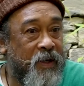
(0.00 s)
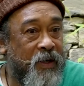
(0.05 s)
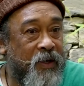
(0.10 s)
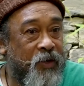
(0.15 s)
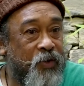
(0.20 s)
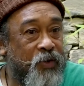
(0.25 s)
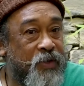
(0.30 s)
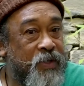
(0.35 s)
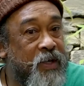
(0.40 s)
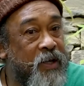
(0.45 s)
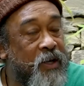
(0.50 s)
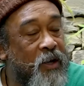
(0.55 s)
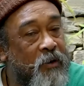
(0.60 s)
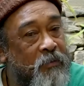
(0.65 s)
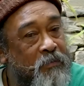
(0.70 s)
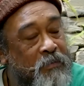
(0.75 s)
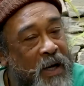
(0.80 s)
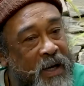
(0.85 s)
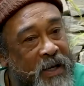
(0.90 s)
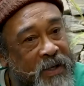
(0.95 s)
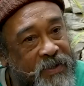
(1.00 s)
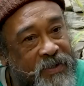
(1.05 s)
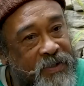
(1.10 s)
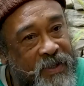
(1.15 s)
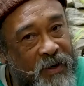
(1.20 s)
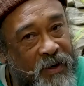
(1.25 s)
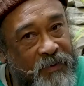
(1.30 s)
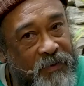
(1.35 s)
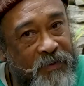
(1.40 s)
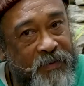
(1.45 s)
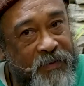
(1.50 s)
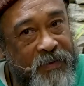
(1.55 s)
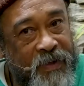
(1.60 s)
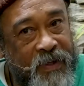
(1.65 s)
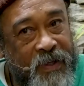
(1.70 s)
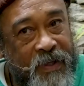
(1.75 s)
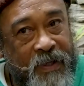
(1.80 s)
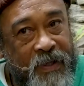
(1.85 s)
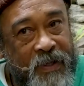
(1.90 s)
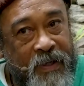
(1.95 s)
It is here by itself.
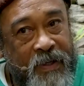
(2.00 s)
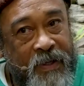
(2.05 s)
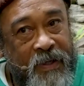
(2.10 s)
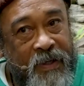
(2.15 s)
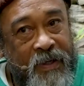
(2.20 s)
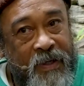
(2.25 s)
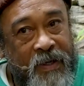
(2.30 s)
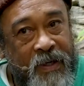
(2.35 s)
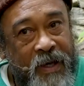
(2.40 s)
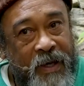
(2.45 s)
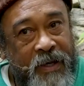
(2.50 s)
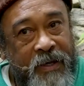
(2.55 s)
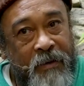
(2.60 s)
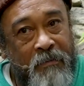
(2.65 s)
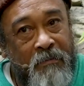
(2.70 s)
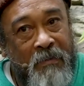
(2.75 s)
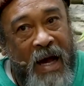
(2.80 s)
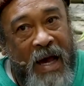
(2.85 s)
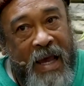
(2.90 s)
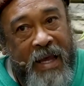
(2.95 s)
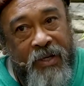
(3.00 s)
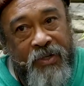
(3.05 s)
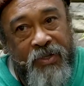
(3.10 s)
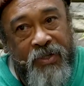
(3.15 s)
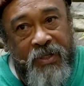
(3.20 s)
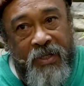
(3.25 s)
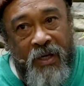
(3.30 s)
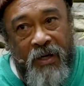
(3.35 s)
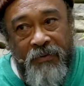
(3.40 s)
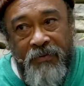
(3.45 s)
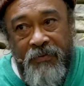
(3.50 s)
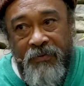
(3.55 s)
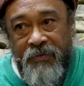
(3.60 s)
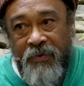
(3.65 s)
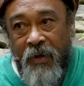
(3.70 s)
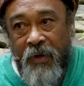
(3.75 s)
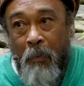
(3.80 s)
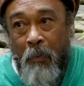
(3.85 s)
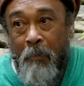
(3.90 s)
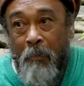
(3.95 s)
And the mind stuff,
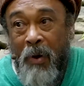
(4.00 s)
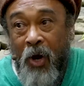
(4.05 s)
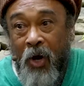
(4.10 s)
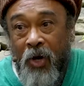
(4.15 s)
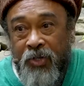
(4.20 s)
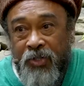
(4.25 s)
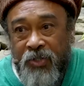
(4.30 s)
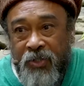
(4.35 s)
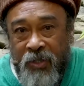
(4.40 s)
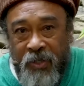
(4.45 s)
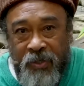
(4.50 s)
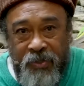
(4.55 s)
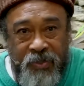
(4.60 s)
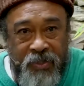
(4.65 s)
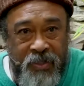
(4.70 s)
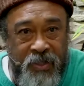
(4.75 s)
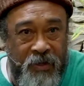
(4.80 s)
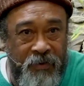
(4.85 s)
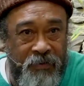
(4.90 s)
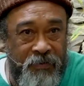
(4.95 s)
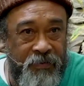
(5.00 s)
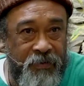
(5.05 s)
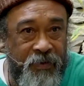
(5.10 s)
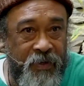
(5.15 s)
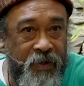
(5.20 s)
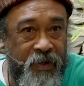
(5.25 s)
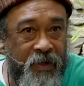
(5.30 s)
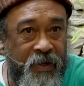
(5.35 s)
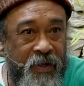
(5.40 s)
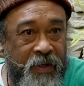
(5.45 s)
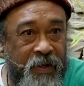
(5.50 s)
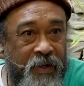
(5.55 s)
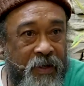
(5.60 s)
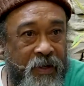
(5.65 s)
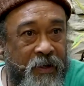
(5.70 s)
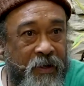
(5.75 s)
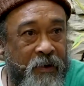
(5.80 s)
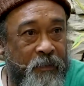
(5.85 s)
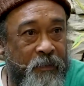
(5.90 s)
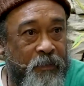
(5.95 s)
the personal stuff,
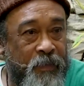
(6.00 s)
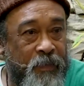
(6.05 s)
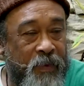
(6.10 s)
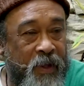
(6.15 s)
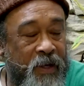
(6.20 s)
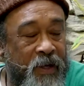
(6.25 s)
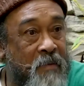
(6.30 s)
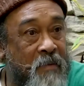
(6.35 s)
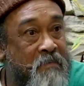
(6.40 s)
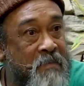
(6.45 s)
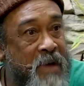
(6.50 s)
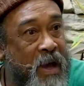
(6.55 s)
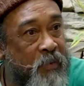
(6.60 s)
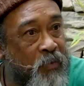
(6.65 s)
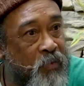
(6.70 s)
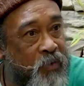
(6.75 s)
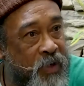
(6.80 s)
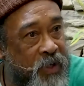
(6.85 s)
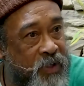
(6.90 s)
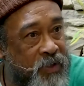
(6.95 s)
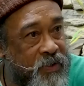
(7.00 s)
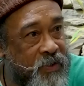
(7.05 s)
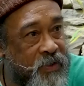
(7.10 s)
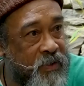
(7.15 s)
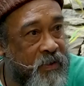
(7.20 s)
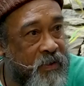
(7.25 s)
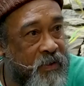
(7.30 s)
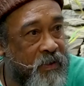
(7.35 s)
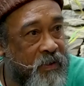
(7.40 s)
the memories,